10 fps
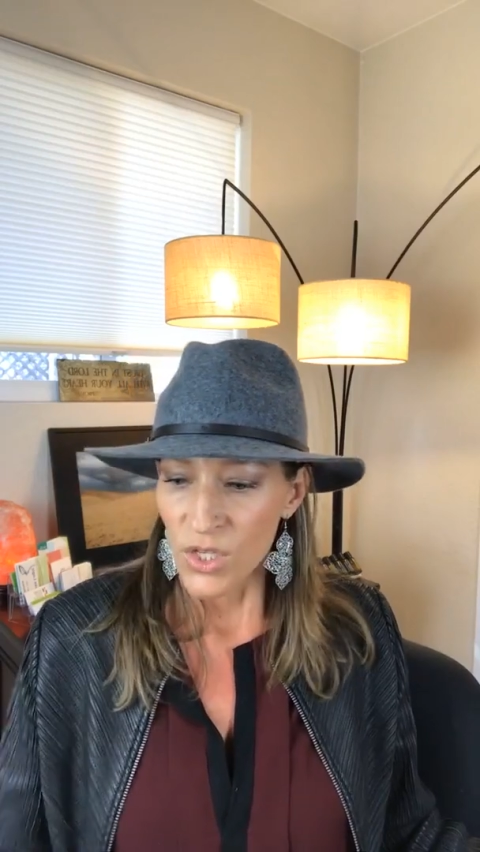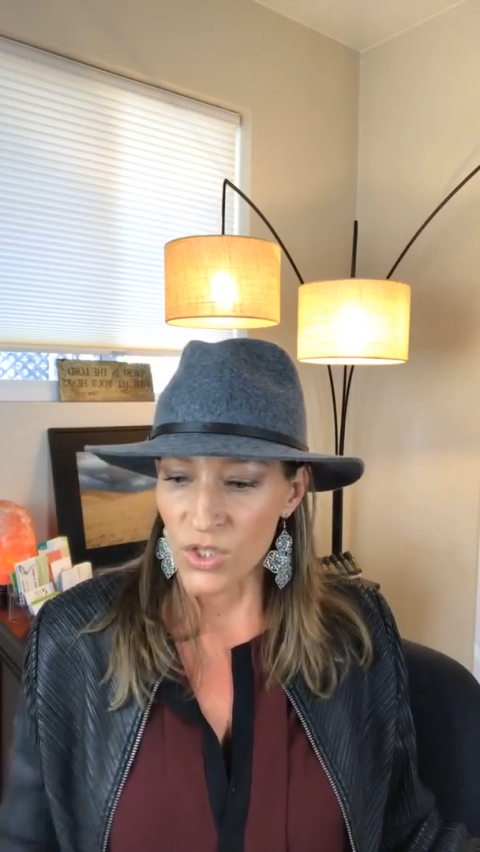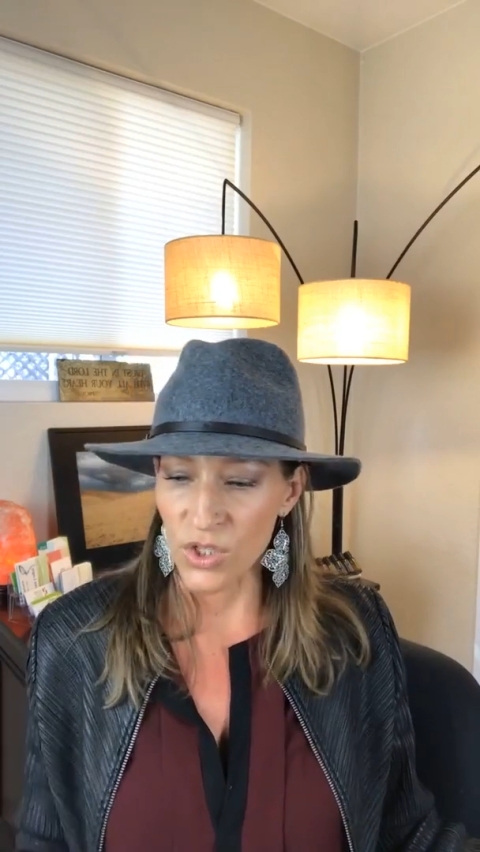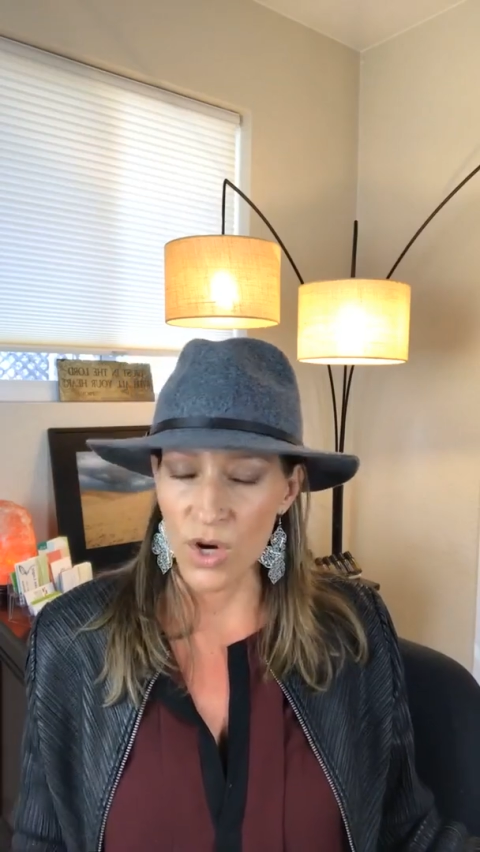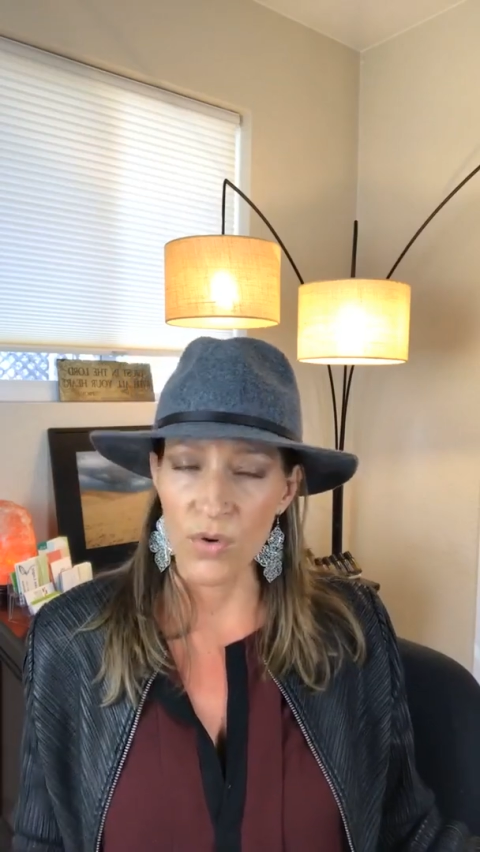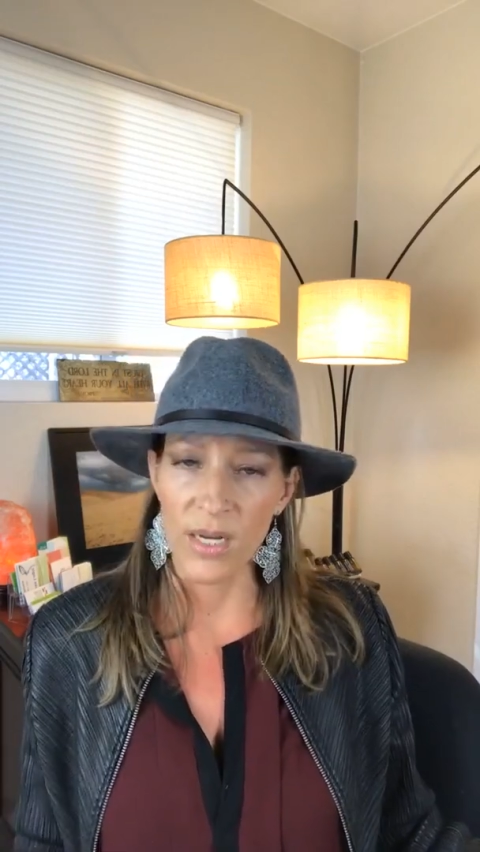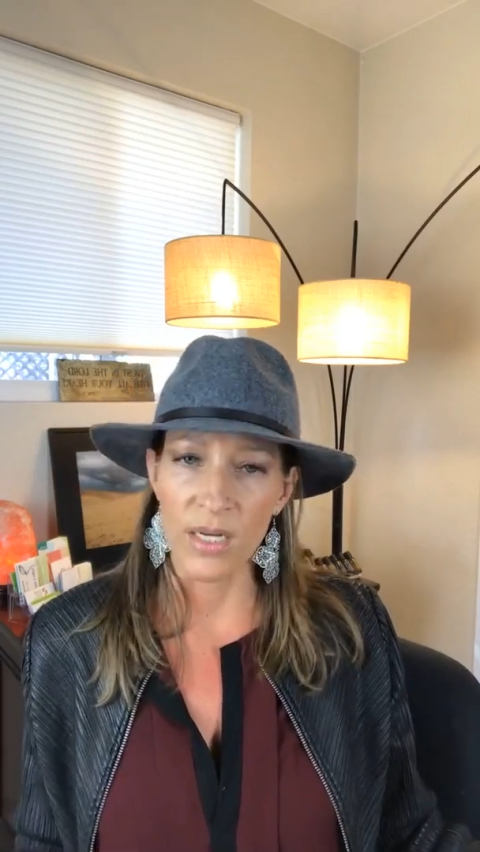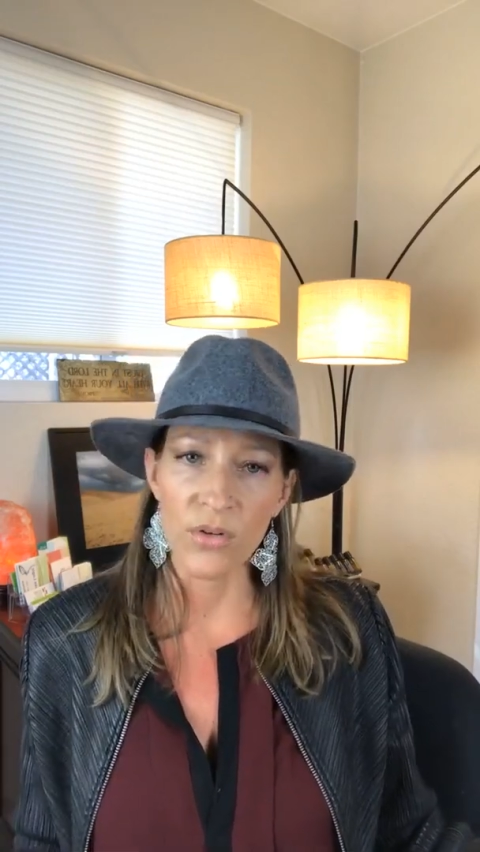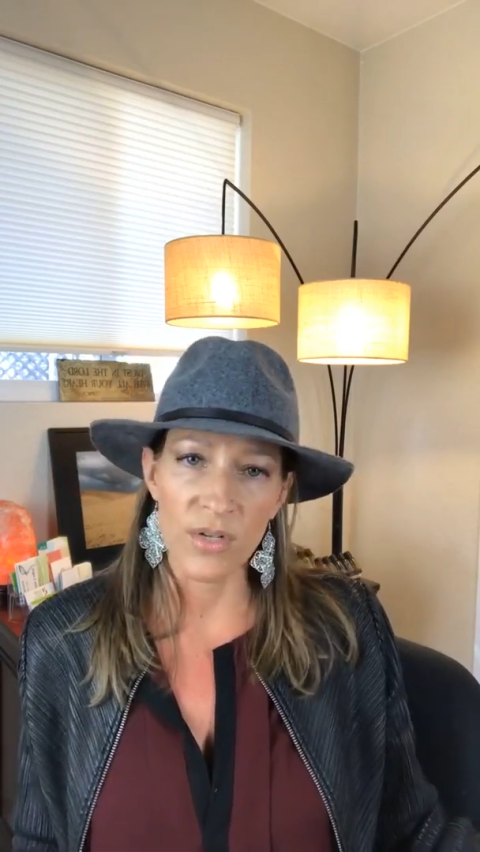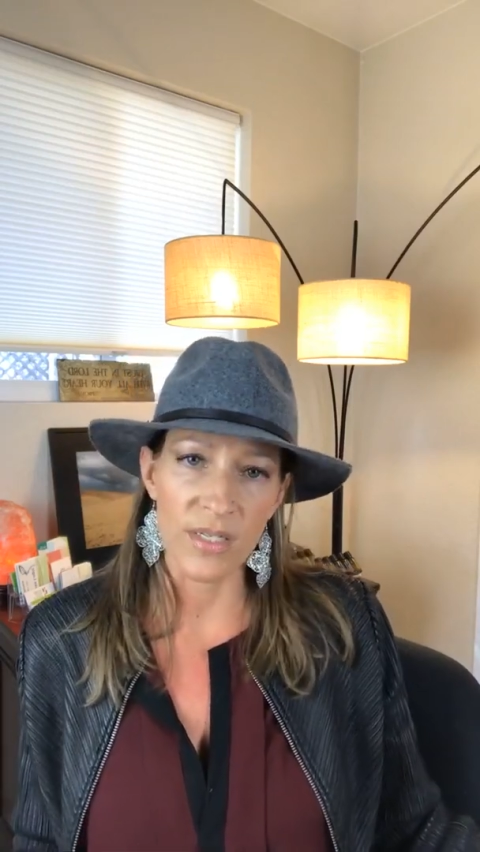so
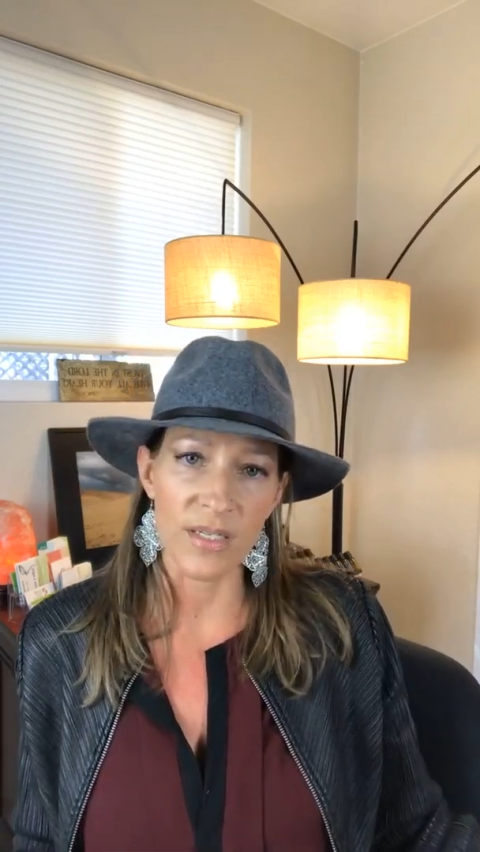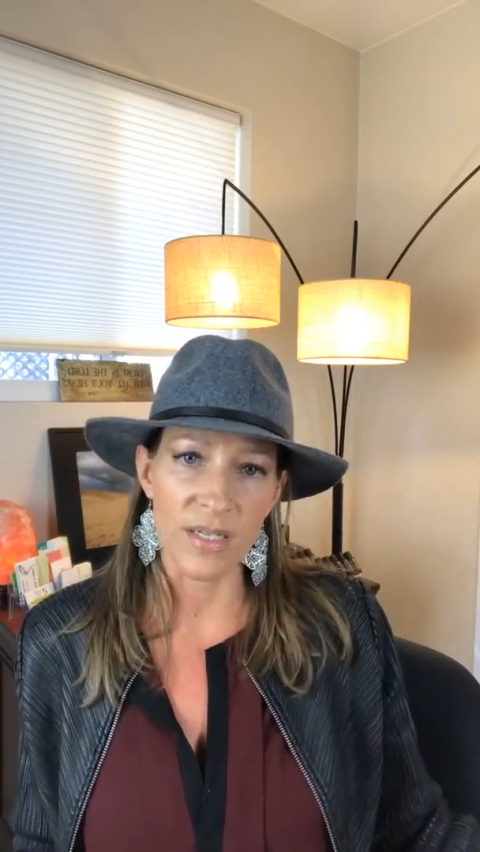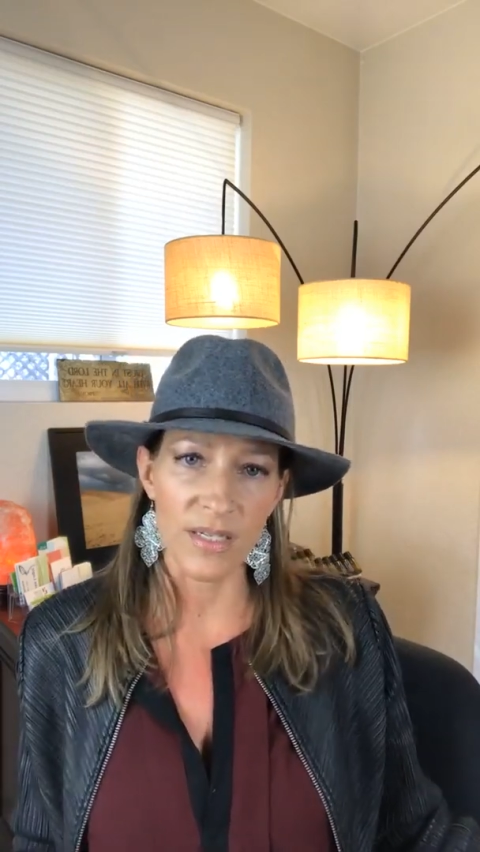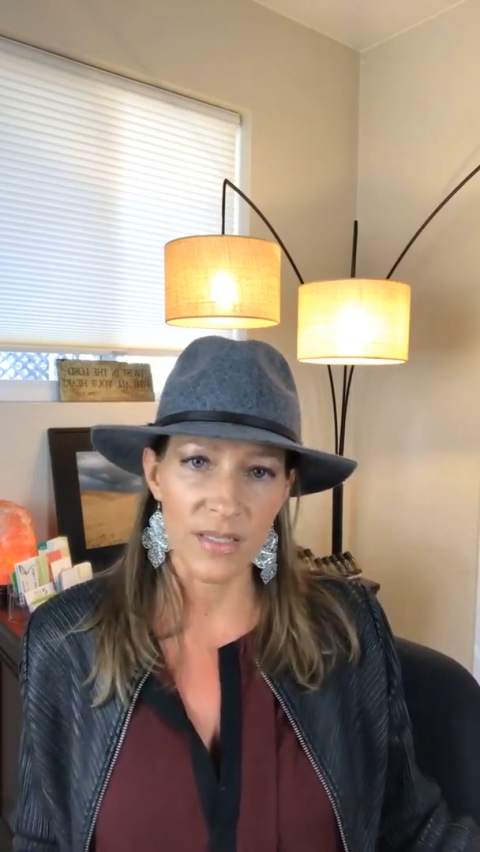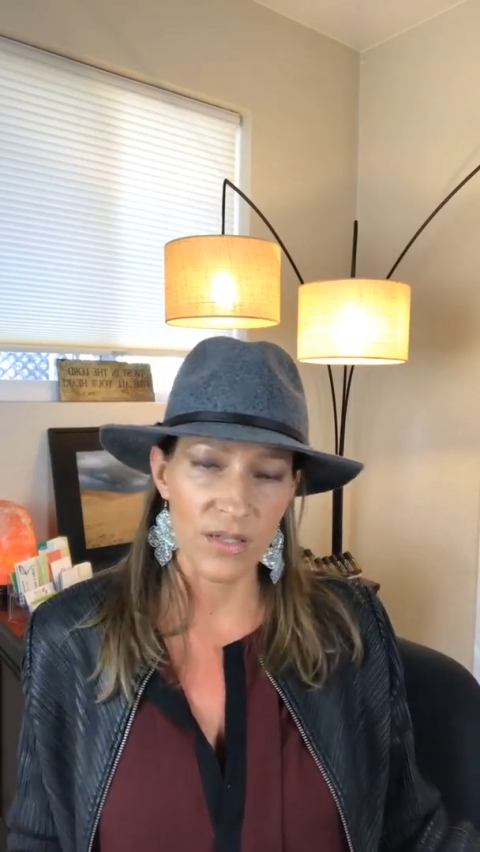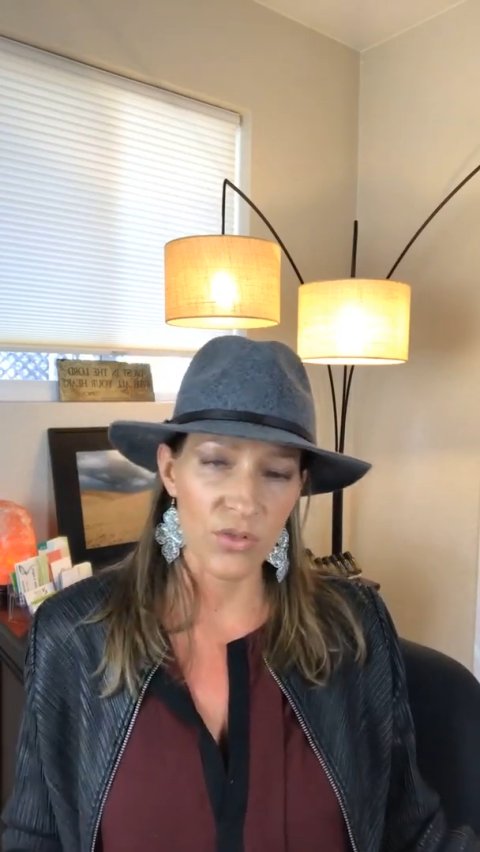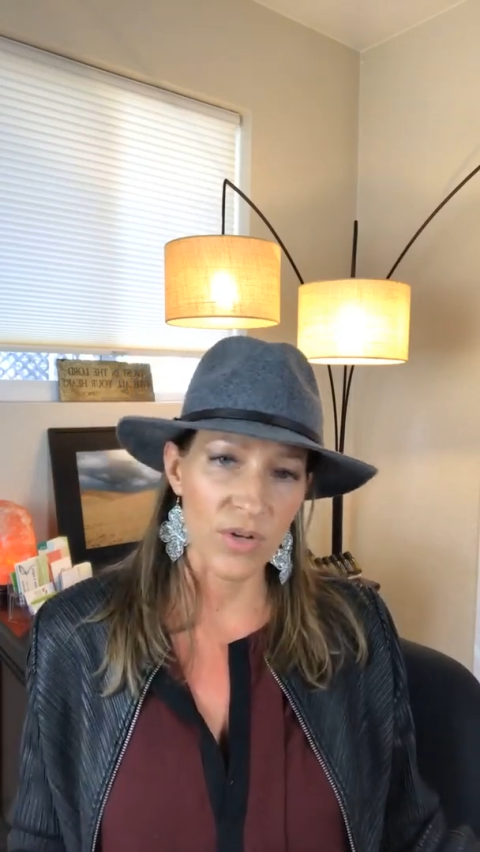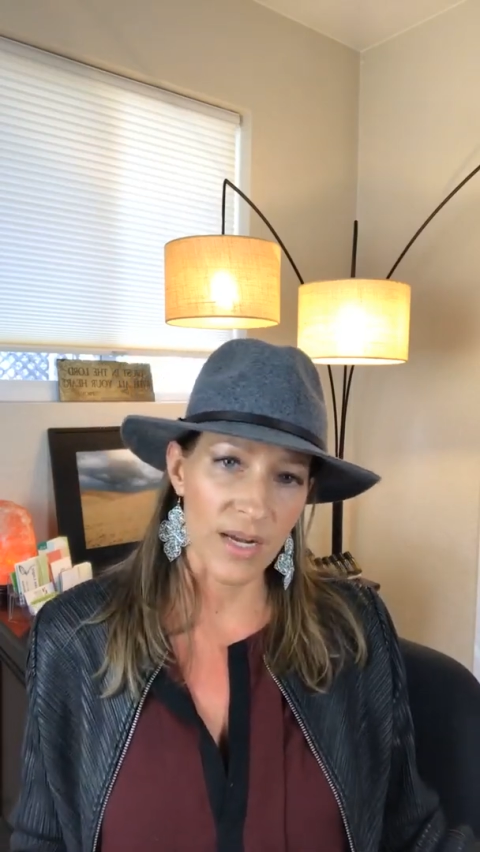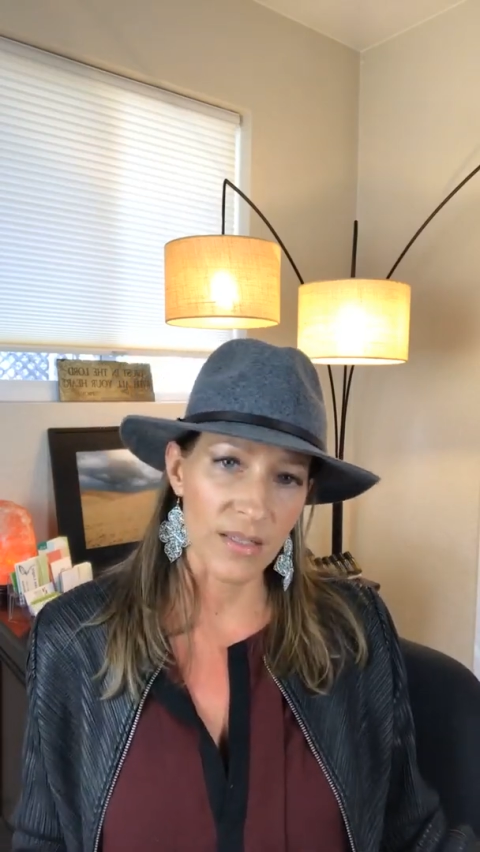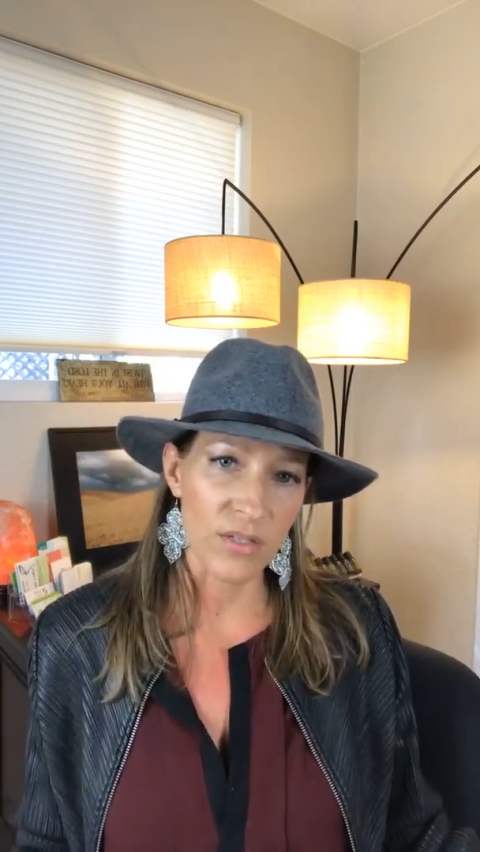increases
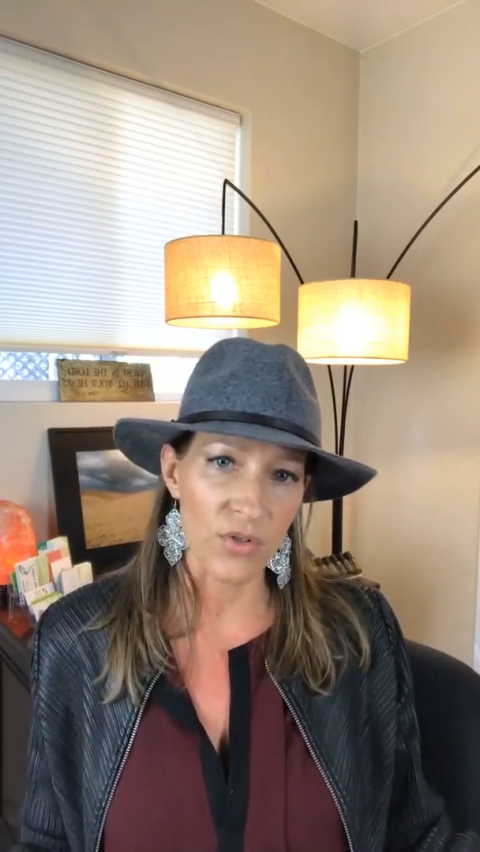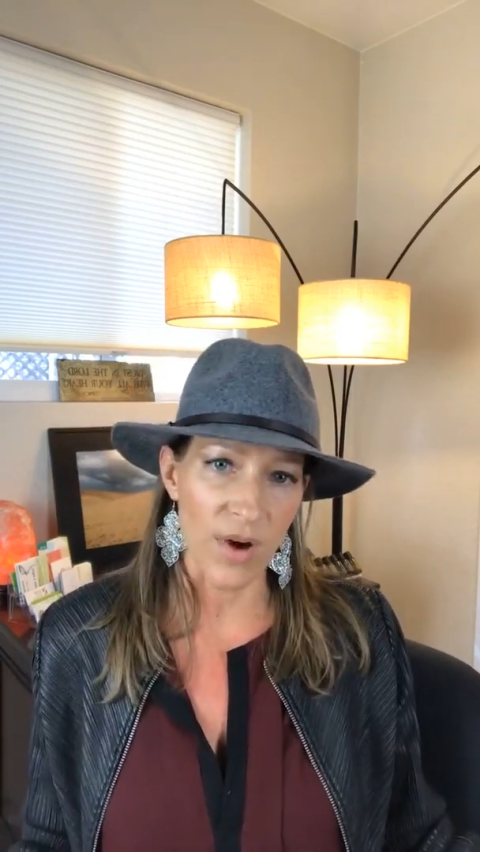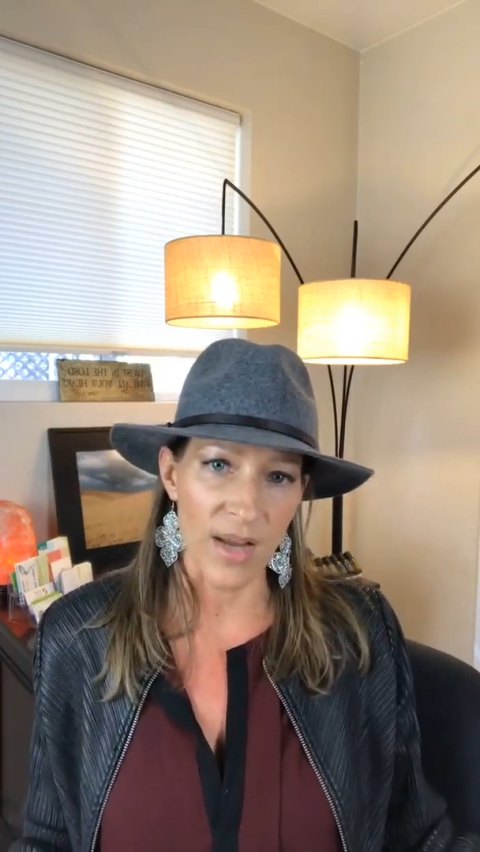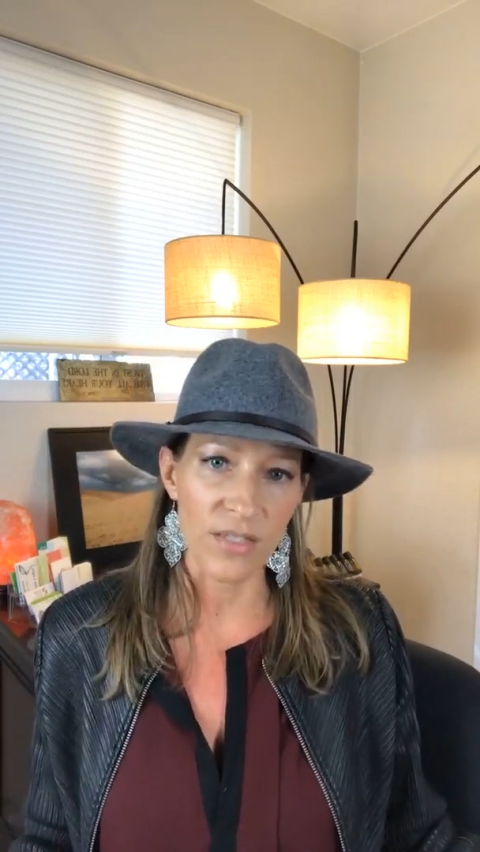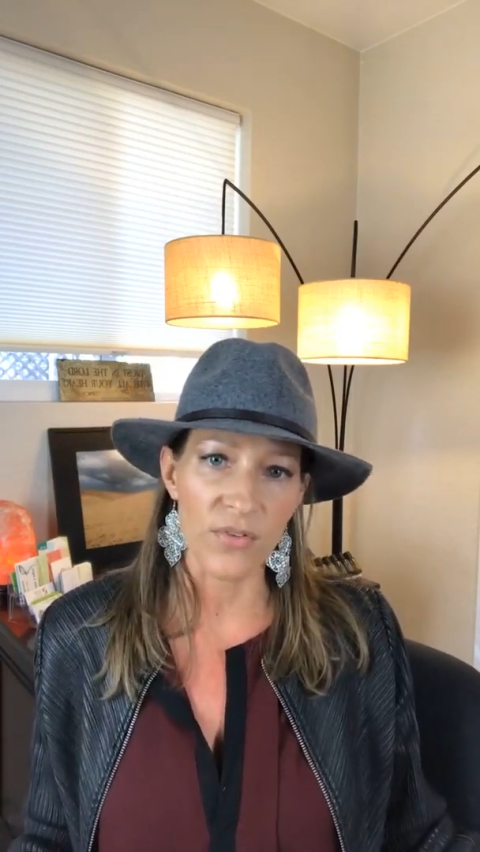triglycerides.